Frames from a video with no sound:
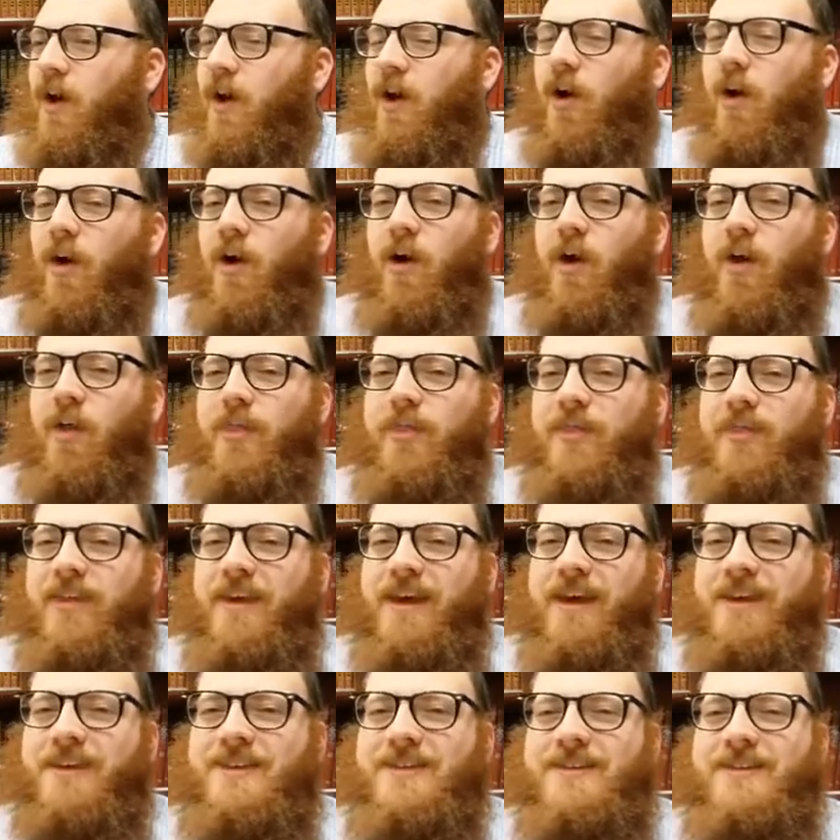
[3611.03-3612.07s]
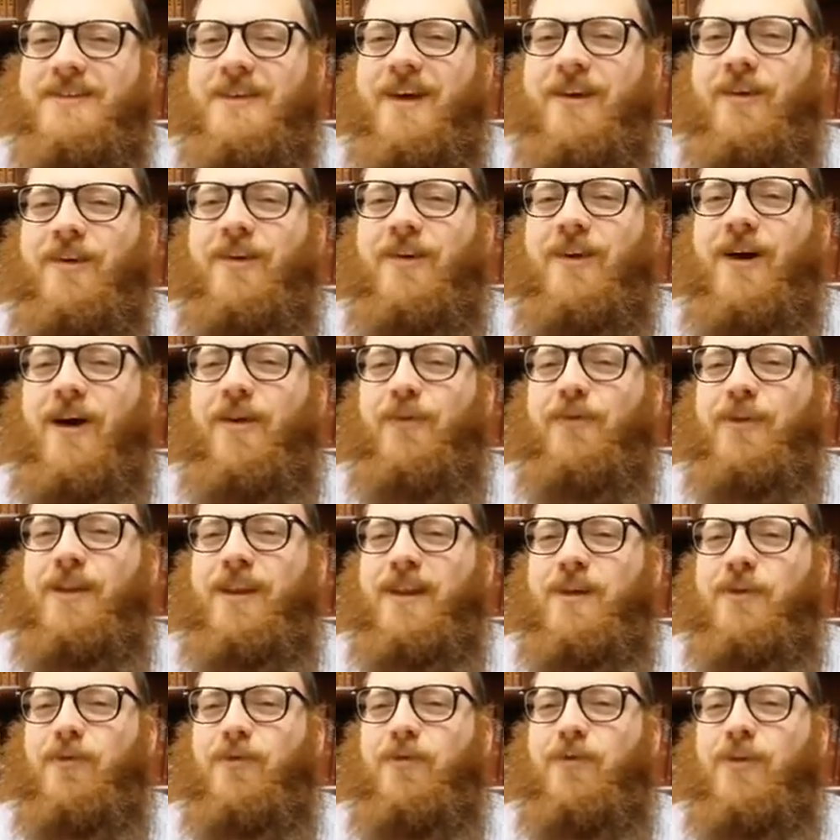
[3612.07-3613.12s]
all things that are not
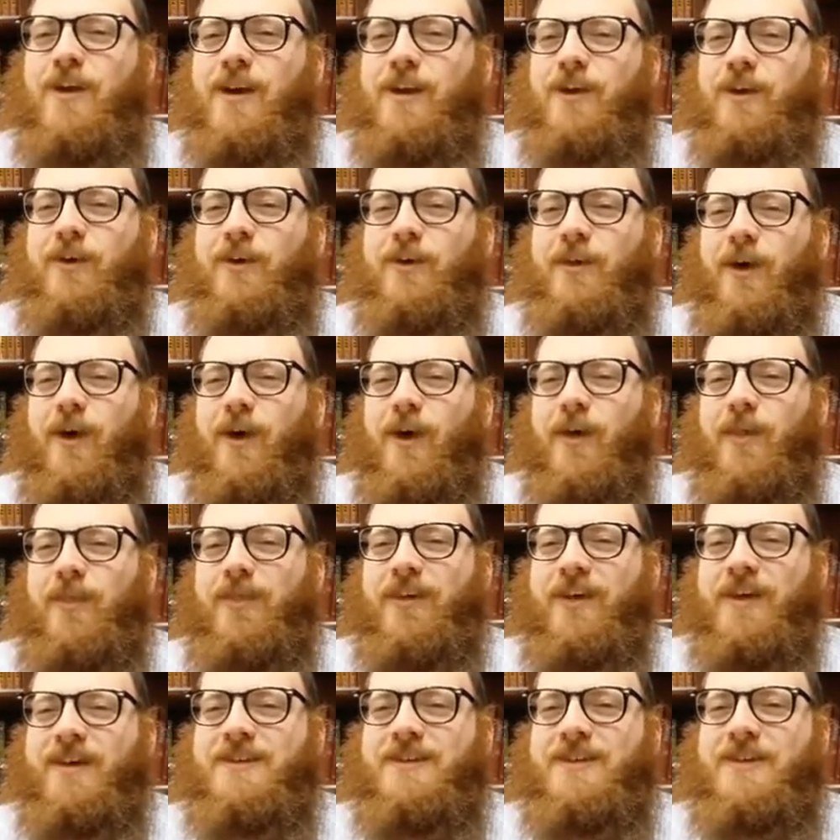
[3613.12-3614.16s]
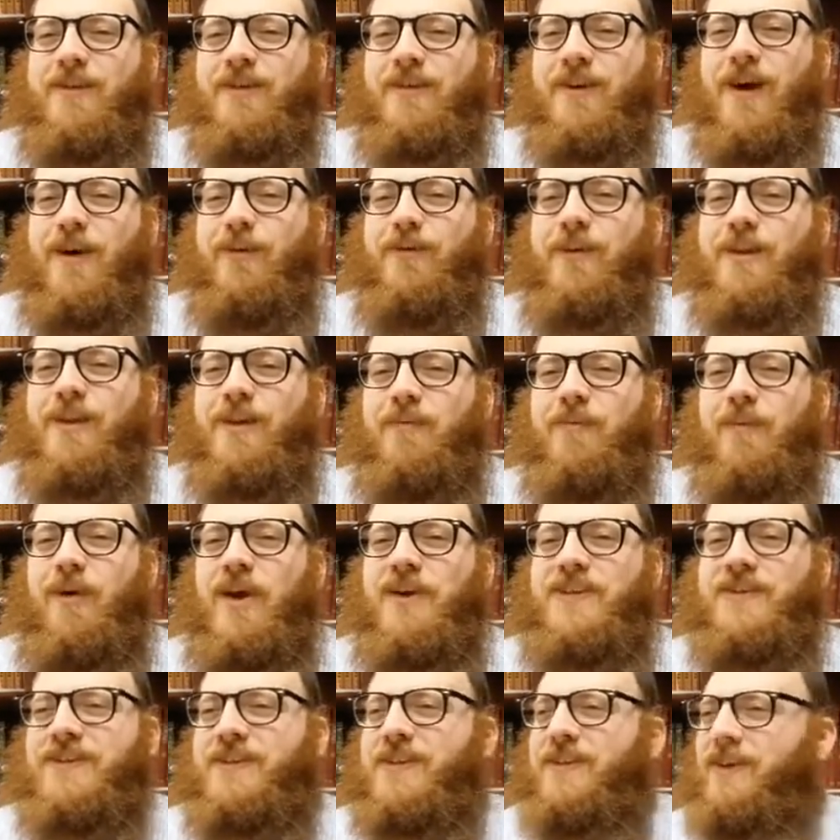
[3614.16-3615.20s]
really real, all things that are not really
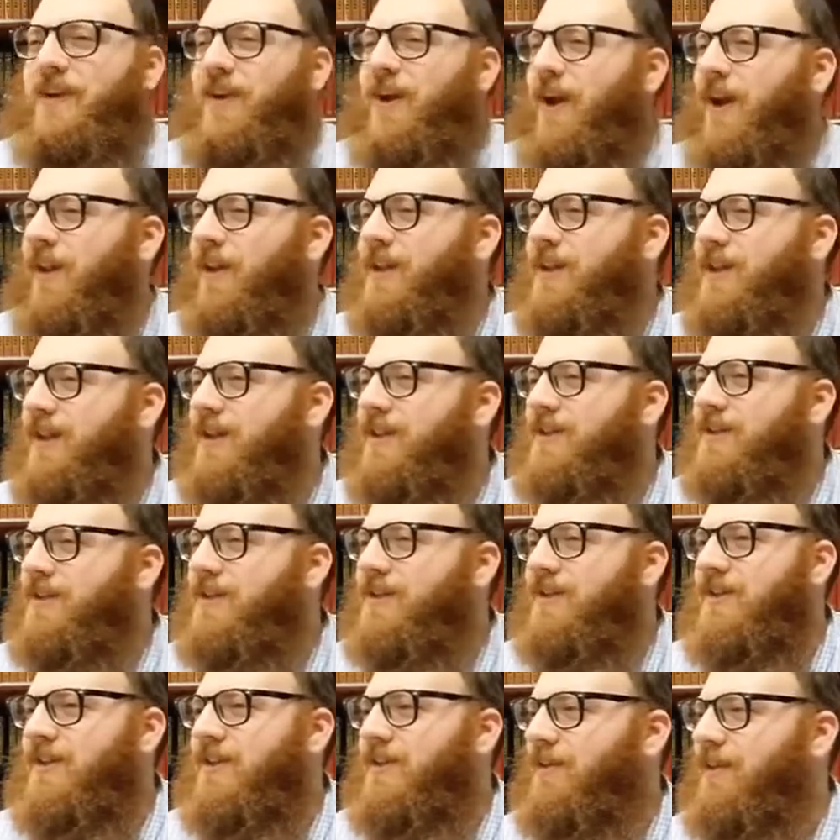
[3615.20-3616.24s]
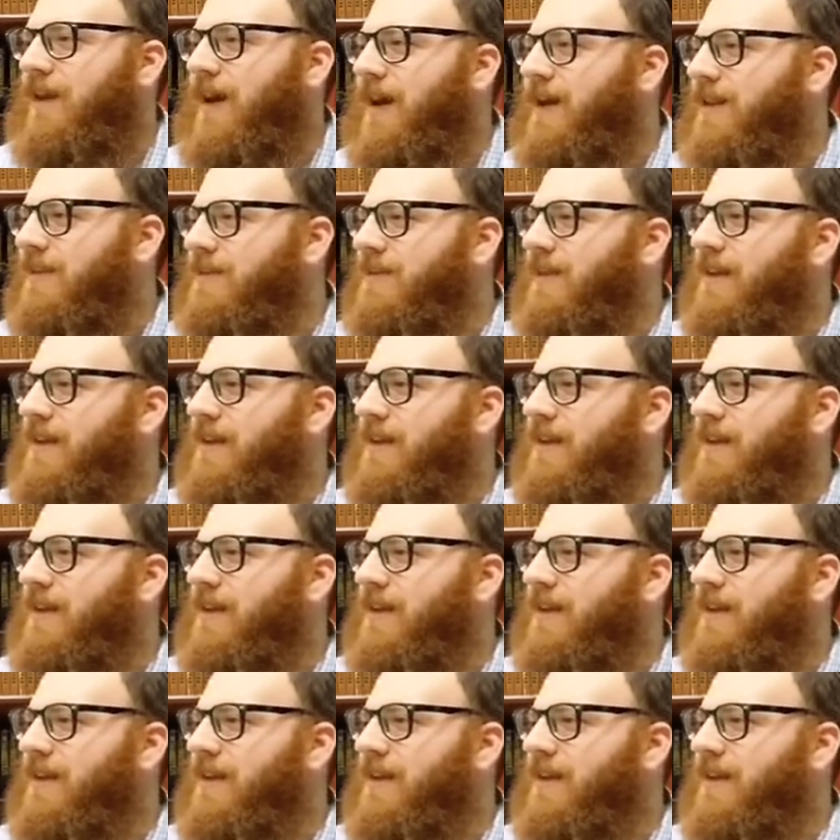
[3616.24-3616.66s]
based in godliness, right?